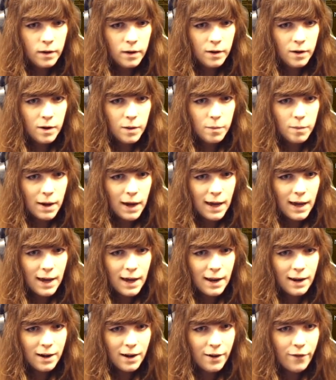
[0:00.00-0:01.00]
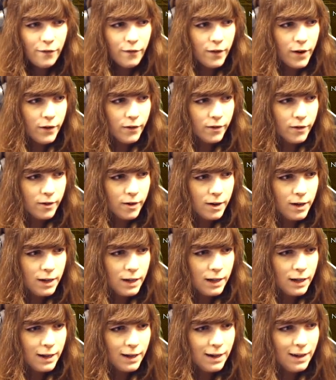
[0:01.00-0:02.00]
Oh man, I fit right
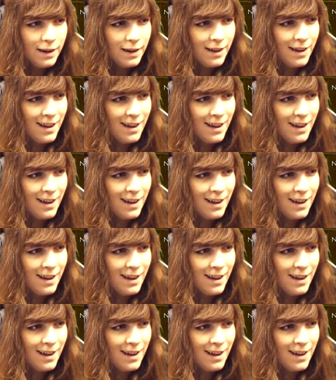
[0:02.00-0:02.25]
in.